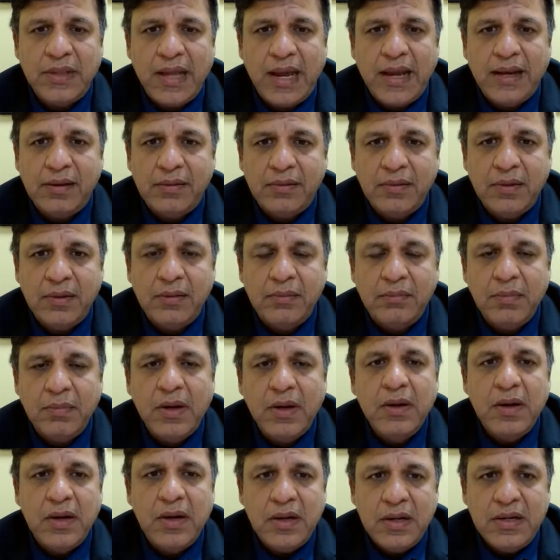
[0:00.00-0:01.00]
thank
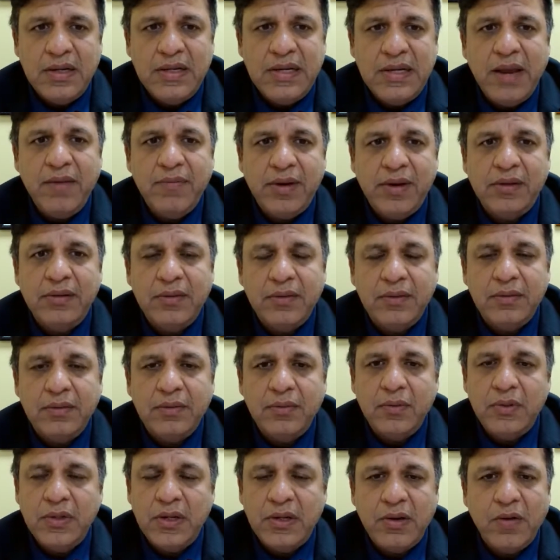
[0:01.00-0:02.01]
David,
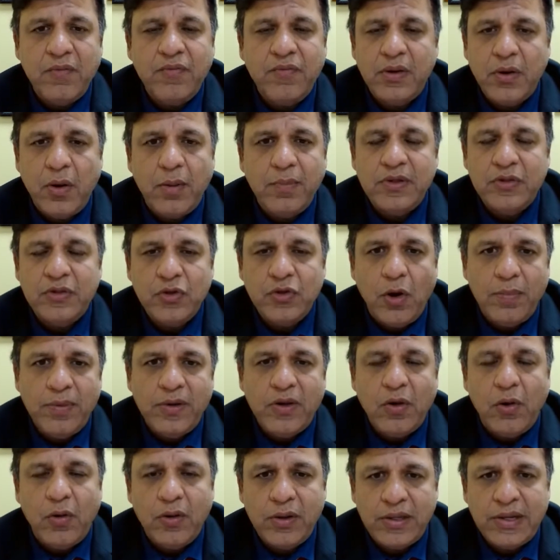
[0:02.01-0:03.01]
who did a phenomenal job
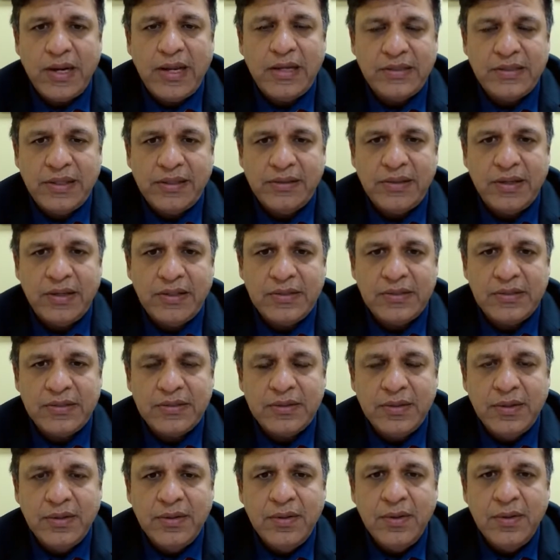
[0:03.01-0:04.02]
in organizing
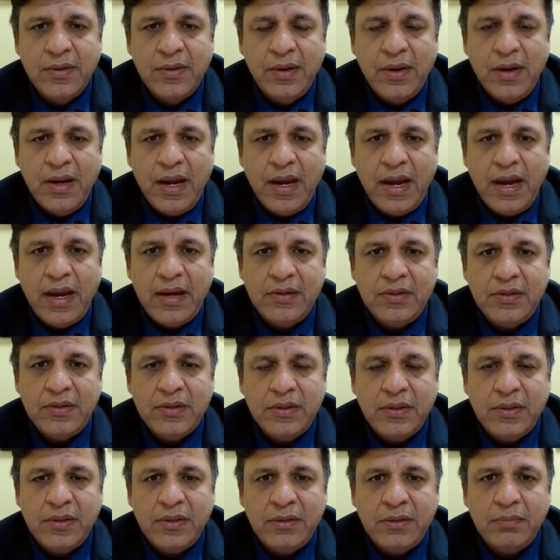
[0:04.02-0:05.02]
this, and
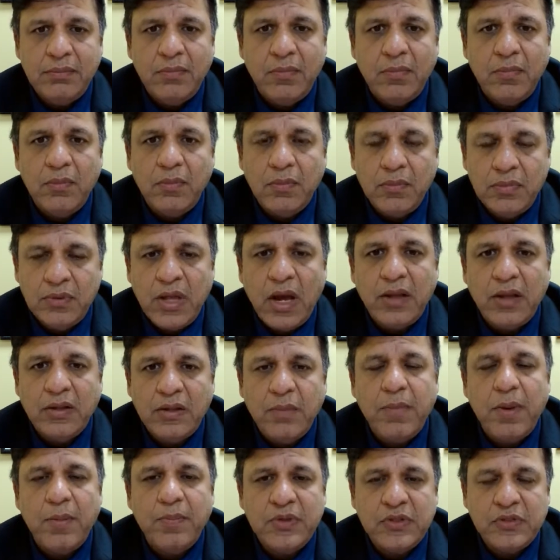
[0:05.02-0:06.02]
the other
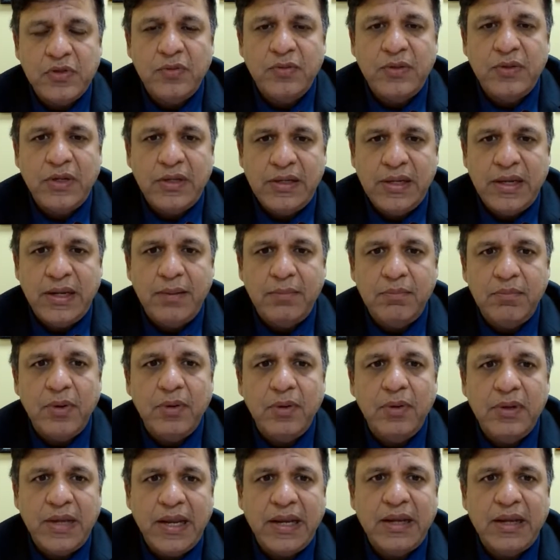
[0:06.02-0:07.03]
members of the team,
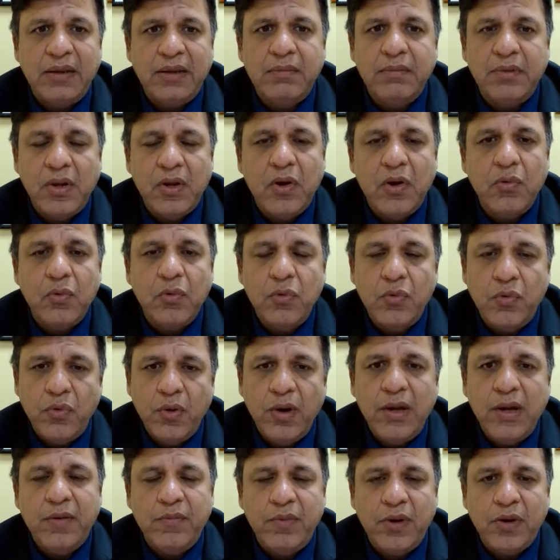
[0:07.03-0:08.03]
who
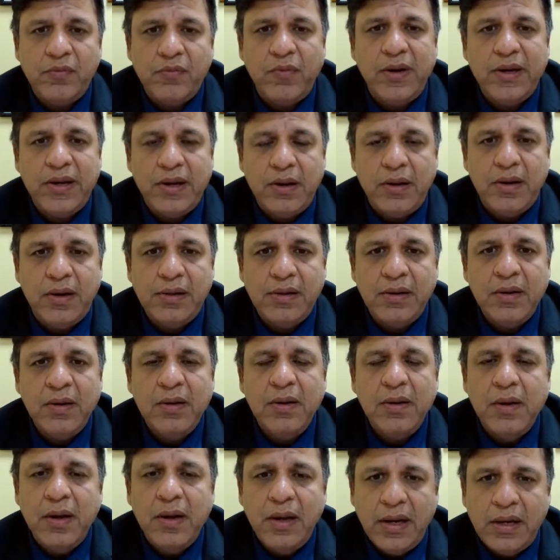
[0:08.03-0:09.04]
really worked very hard,
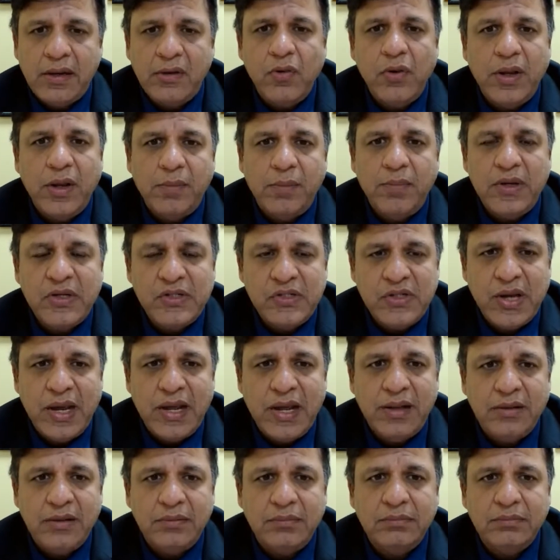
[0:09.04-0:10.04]
including
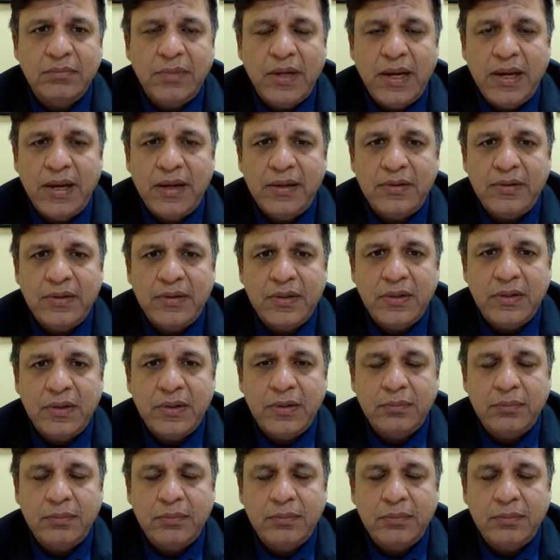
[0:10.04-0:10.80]
Michelle and